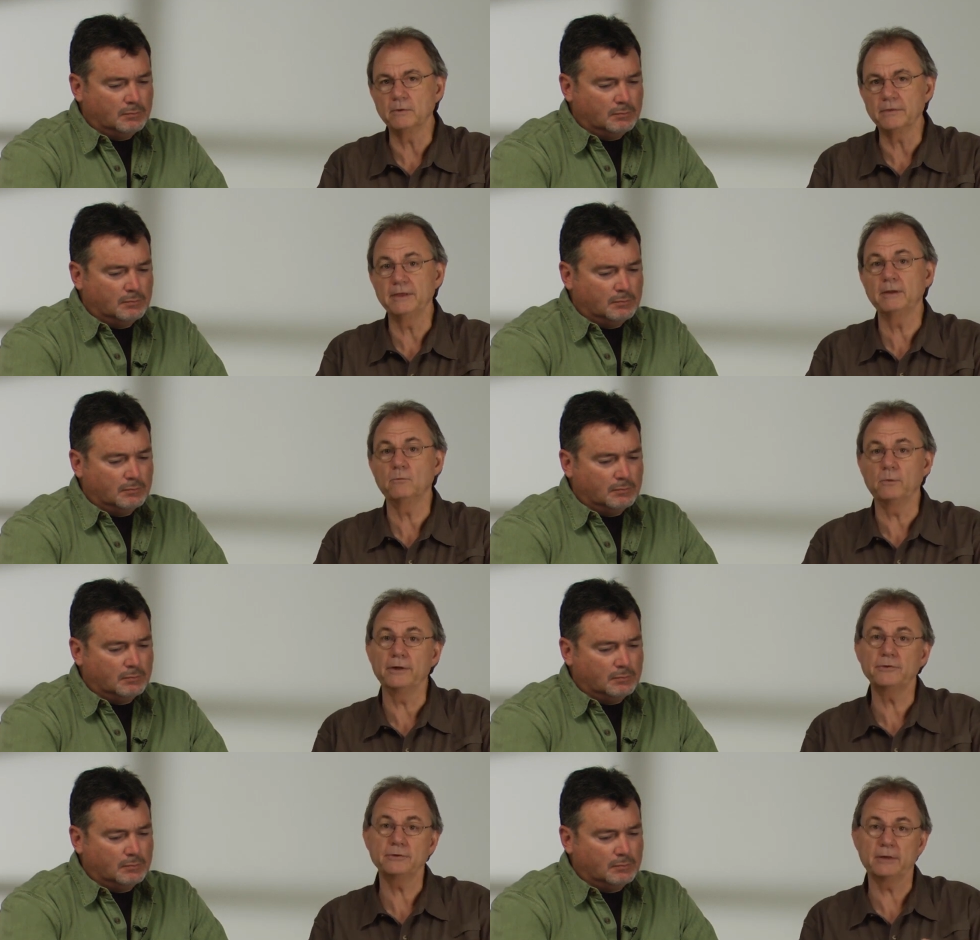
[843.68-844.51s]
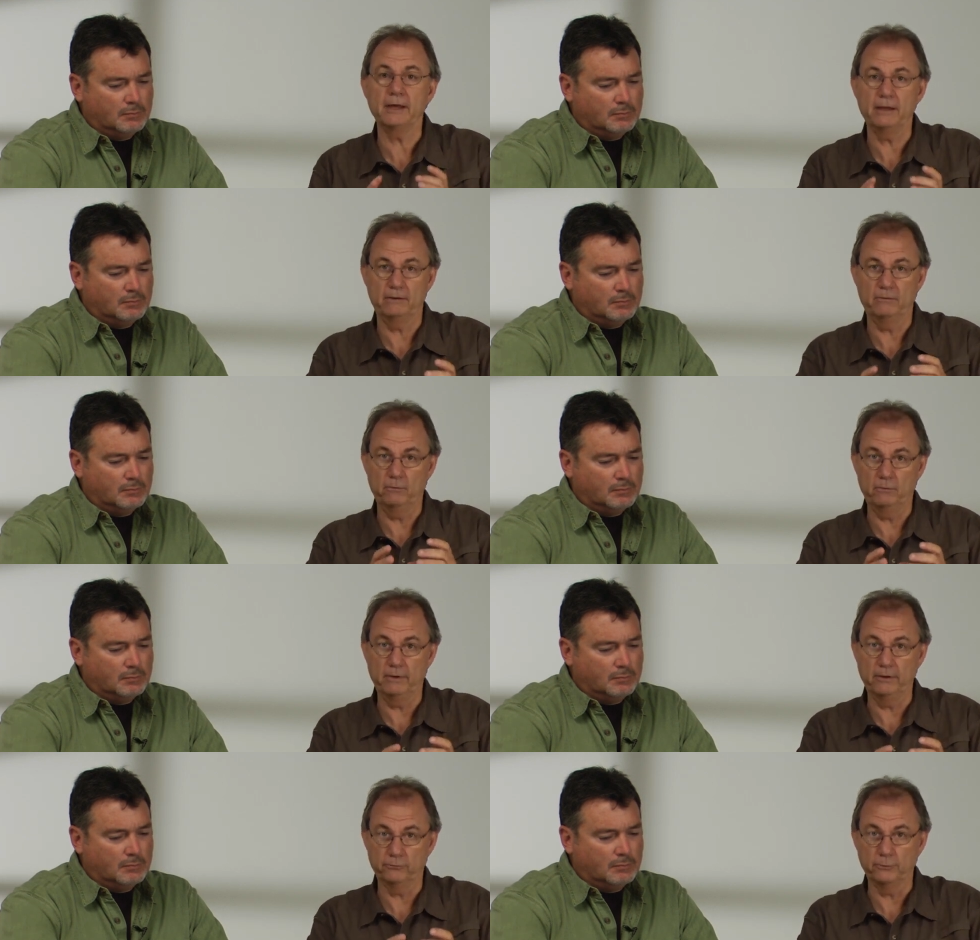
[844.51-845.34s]
Speaker 1: within which it
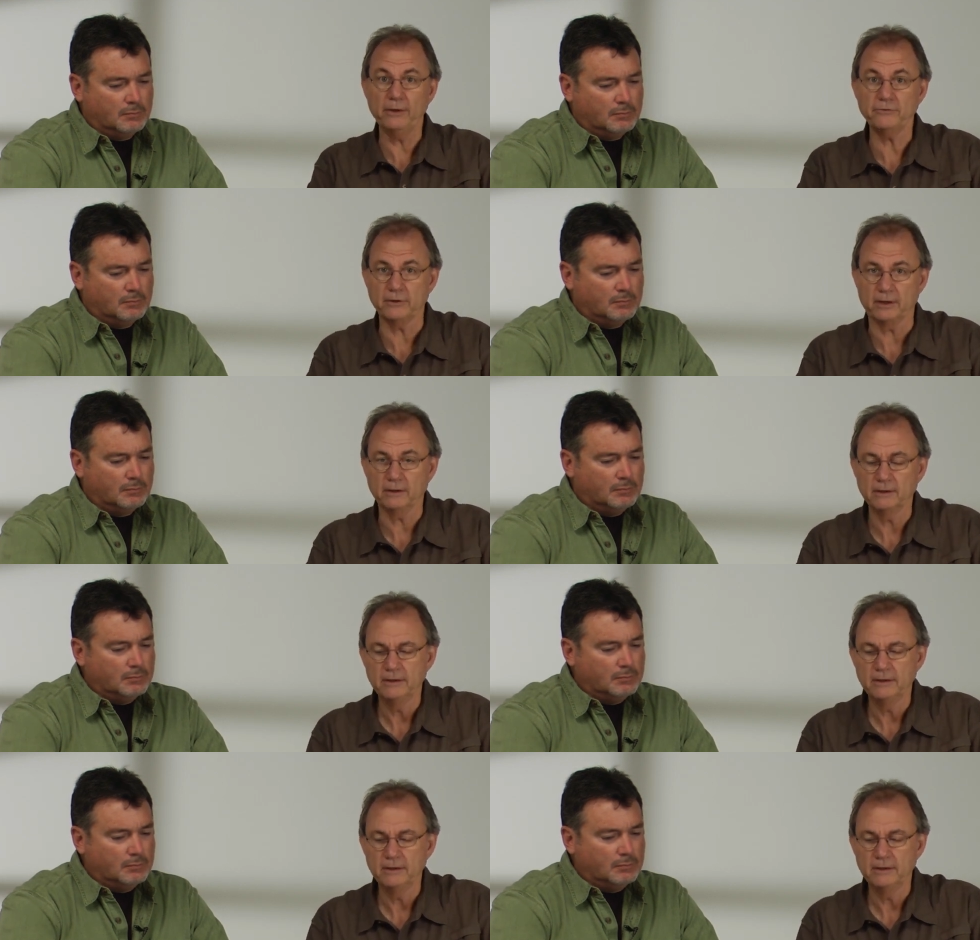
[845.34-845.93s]
is resting.